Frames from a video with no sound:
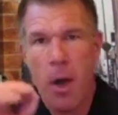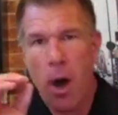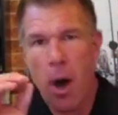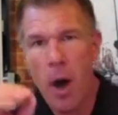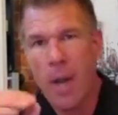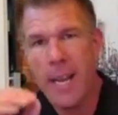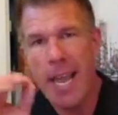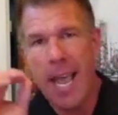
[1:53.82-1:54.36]

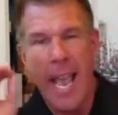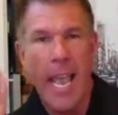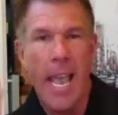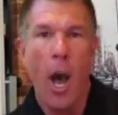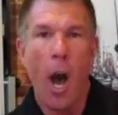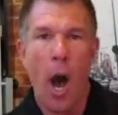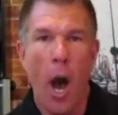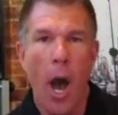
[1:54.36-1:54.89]
on
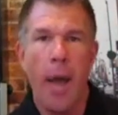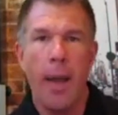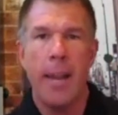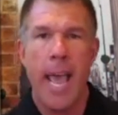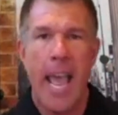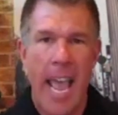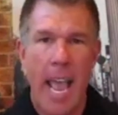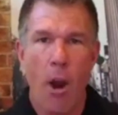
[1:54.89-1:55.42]

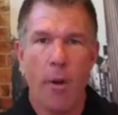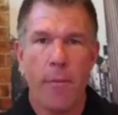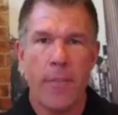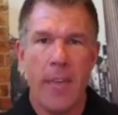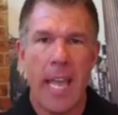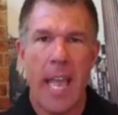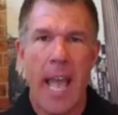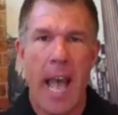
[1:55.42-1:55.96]
an
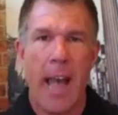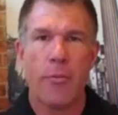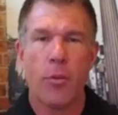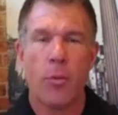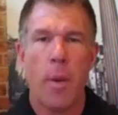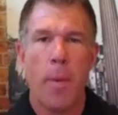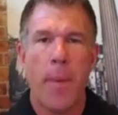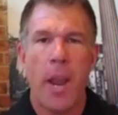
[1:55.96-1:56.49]
ARV,
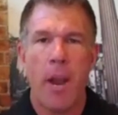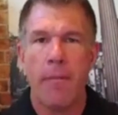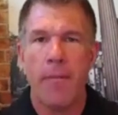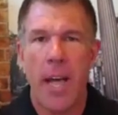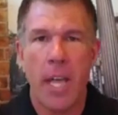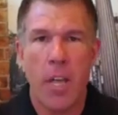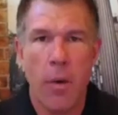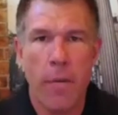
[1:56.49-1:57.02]
after repair
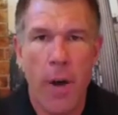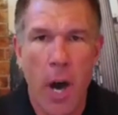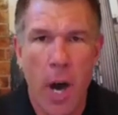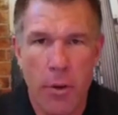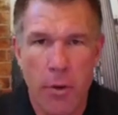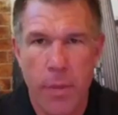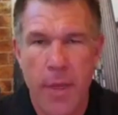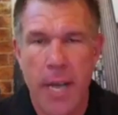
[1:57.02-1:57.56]
value, of a
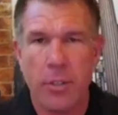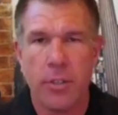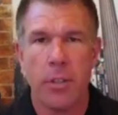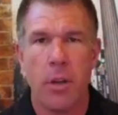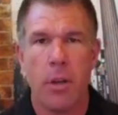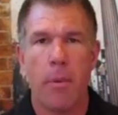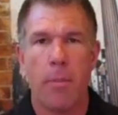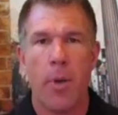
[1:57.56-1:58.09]

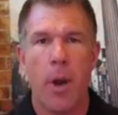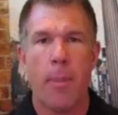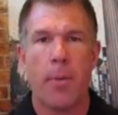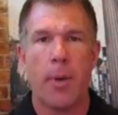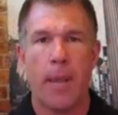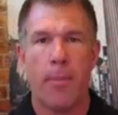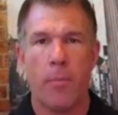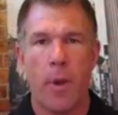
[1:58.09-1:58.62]
$100,000
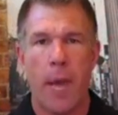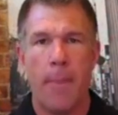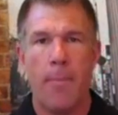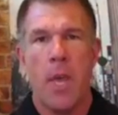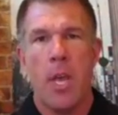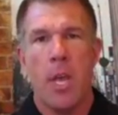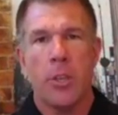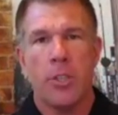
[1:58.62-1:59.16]
property, right?
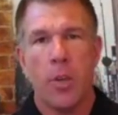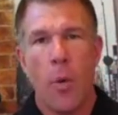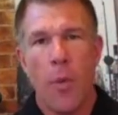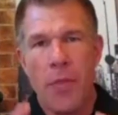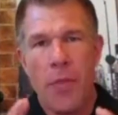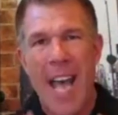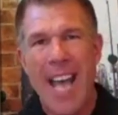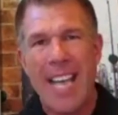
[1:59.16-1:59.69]
So
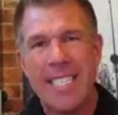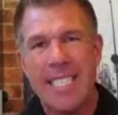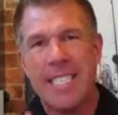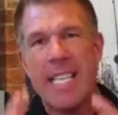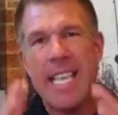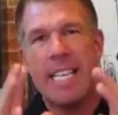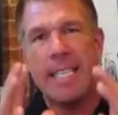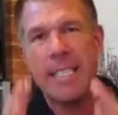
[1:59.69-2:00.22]
that is
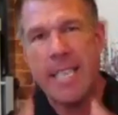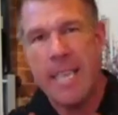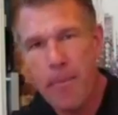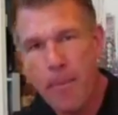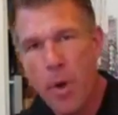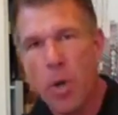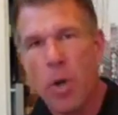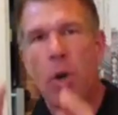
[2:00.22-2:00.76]
the
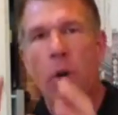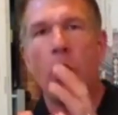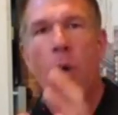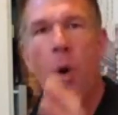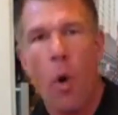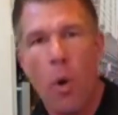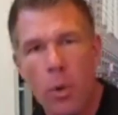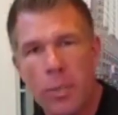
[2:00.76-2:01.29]
typical
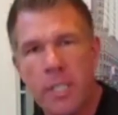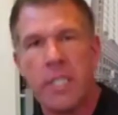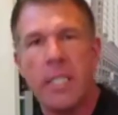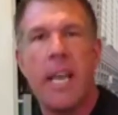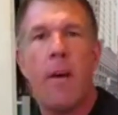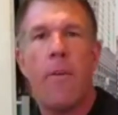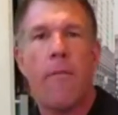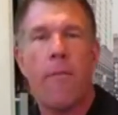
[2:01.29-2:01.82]

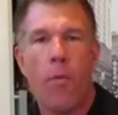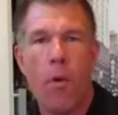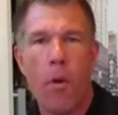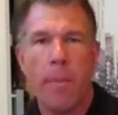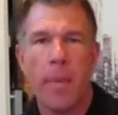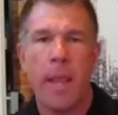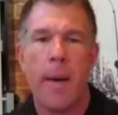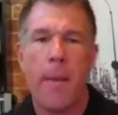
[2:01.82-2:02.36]
wholesale
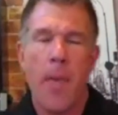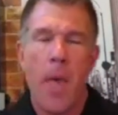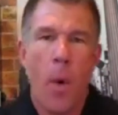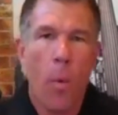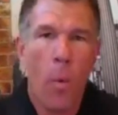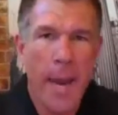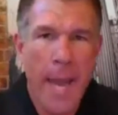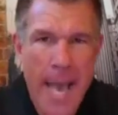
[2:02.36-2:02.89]
formula.
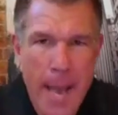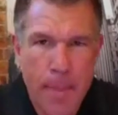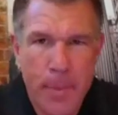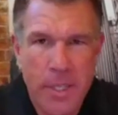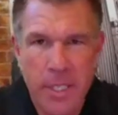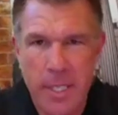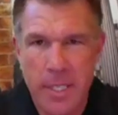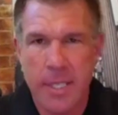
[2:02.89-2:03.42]
What
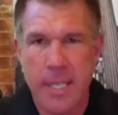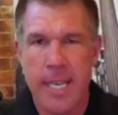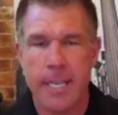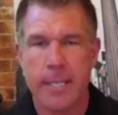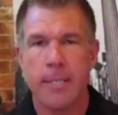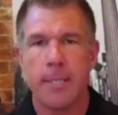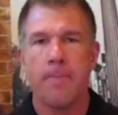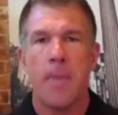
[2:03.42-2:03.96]
happens is
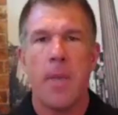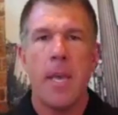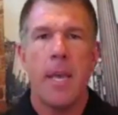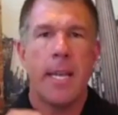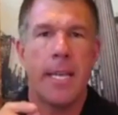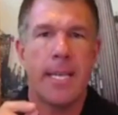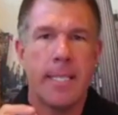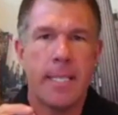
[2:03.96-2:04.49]
this,
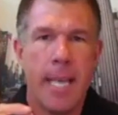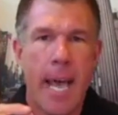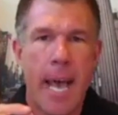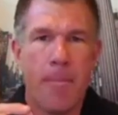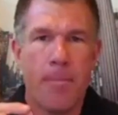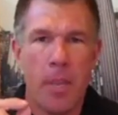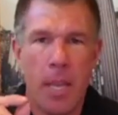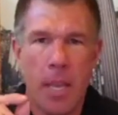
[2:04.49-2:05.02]
is
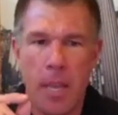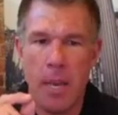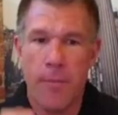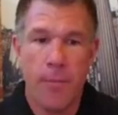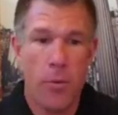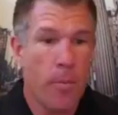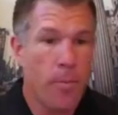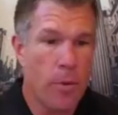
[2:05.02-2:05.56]
that,
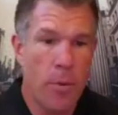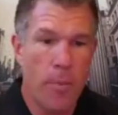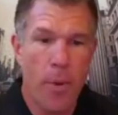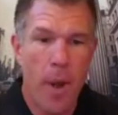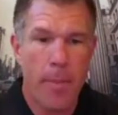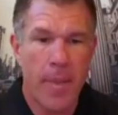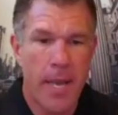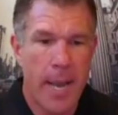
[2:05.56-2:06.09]
if you
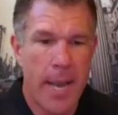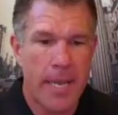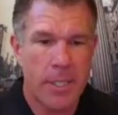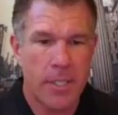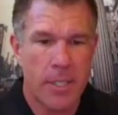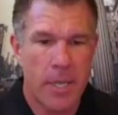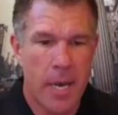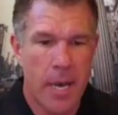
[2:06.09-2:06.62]
probably
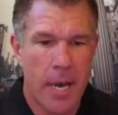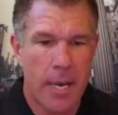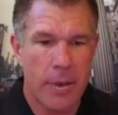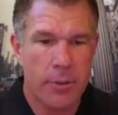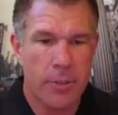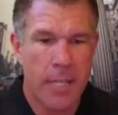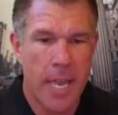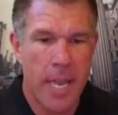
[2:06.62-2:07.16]
guys
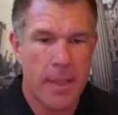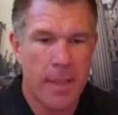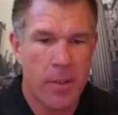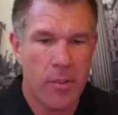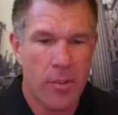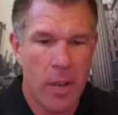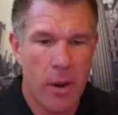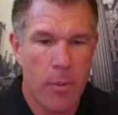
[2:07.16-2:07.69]
understand
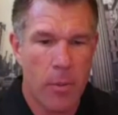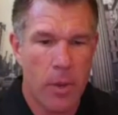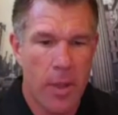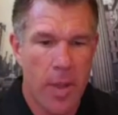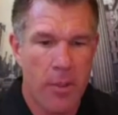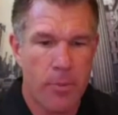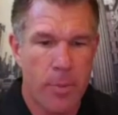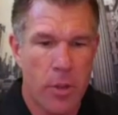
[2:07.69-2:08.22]
this here, you
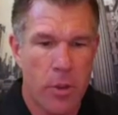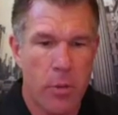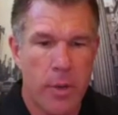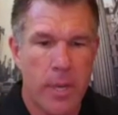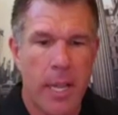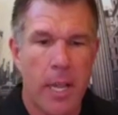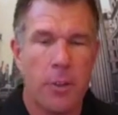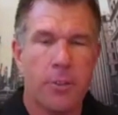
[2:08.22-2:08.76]
guys been
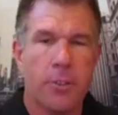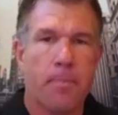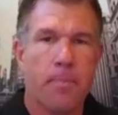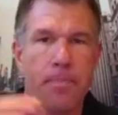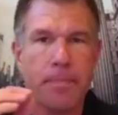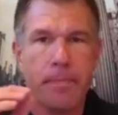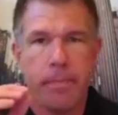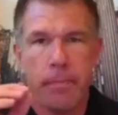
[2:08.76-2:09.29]
doing deals,
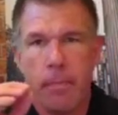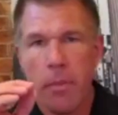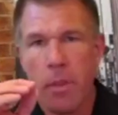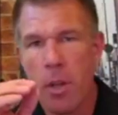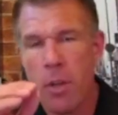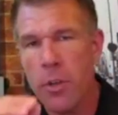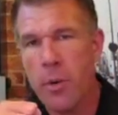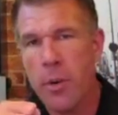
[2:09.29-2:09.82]

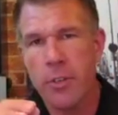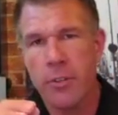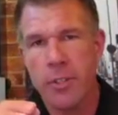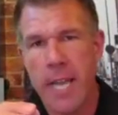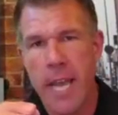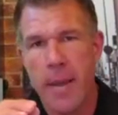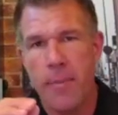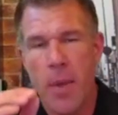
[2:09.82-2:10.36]
you
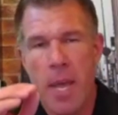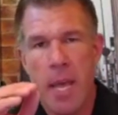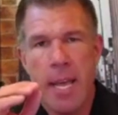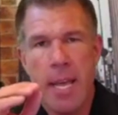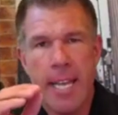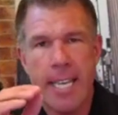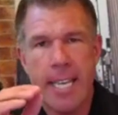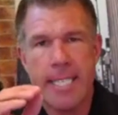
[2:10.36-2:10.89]
understand,
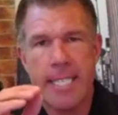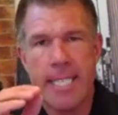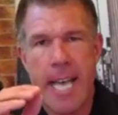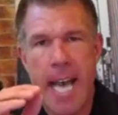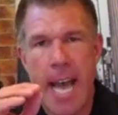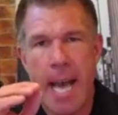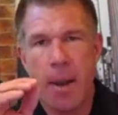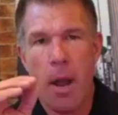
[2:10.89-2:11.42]
is
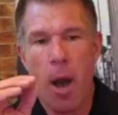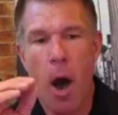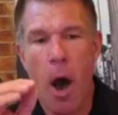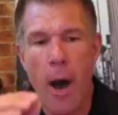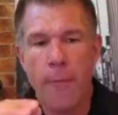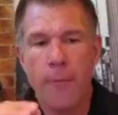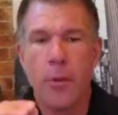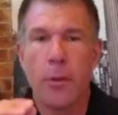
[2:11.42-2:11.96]
that
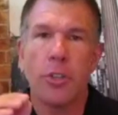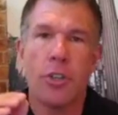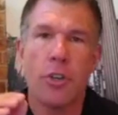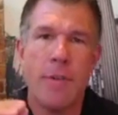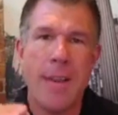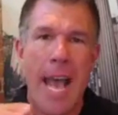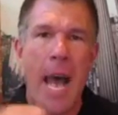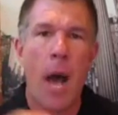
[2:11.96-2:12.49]
offers are
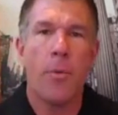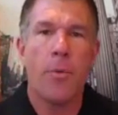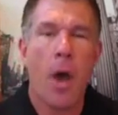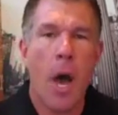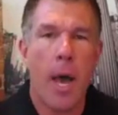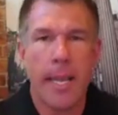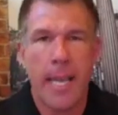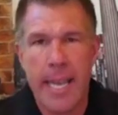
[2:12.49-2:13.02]
now
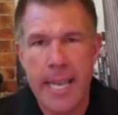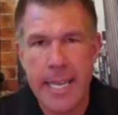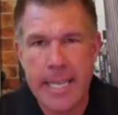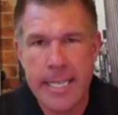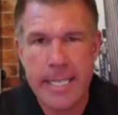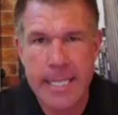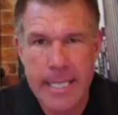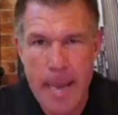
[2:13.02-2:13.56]
not getting
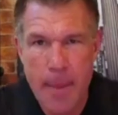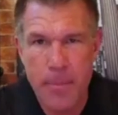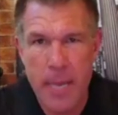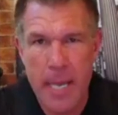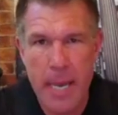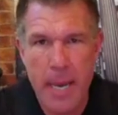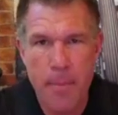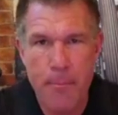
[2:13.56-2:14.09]

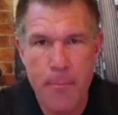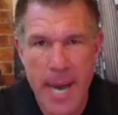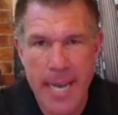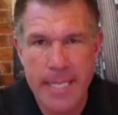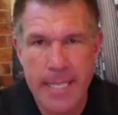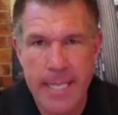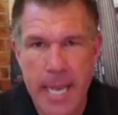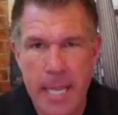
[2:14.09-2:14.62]
accepted by
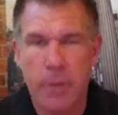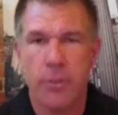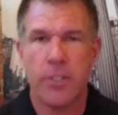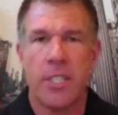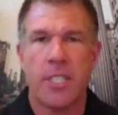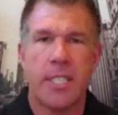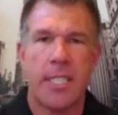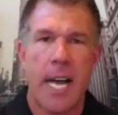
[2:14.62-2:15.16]
sellers.
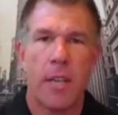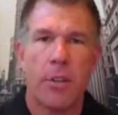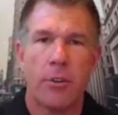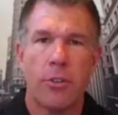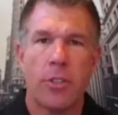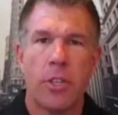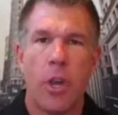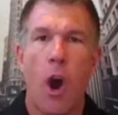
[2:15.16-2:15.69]

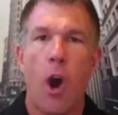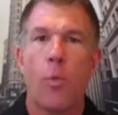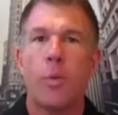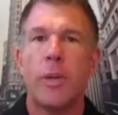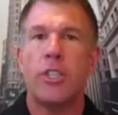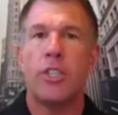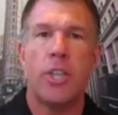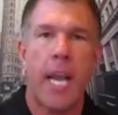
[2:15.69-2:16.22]
Sellers are
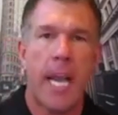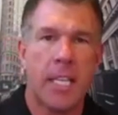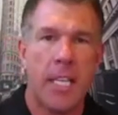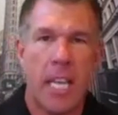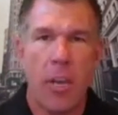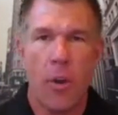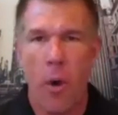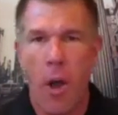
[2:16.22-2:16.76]

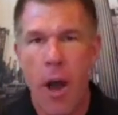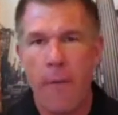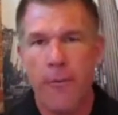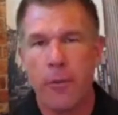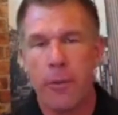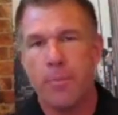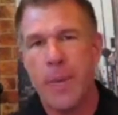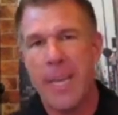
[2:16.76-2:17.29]
rejecting your
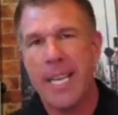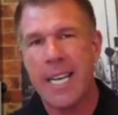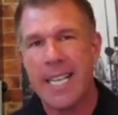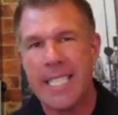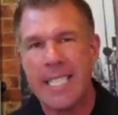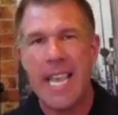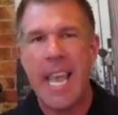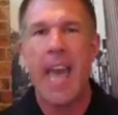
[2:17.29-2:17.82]
offers
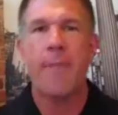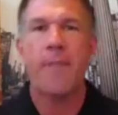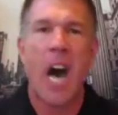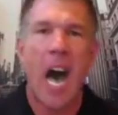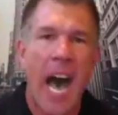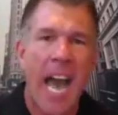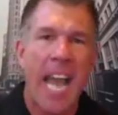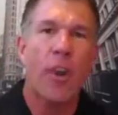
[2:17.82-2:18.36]
because they have
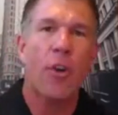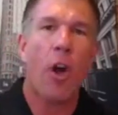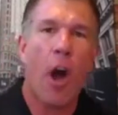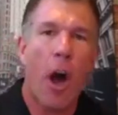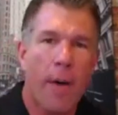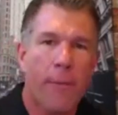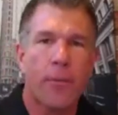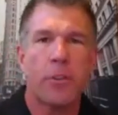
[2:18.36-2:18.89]
higher
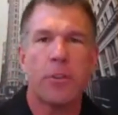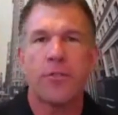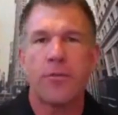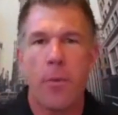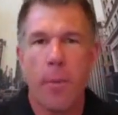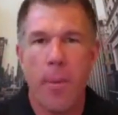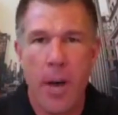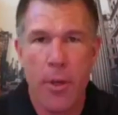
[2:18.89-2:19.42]
offers
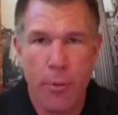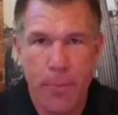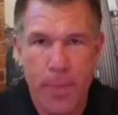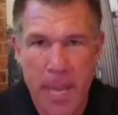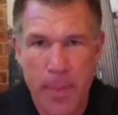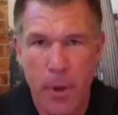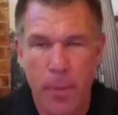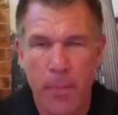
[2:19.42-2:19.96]
from other
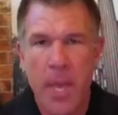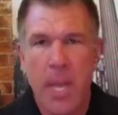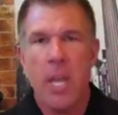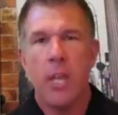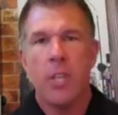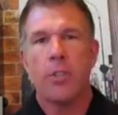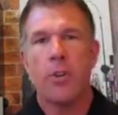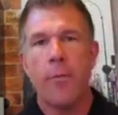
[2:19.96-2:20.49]
people. So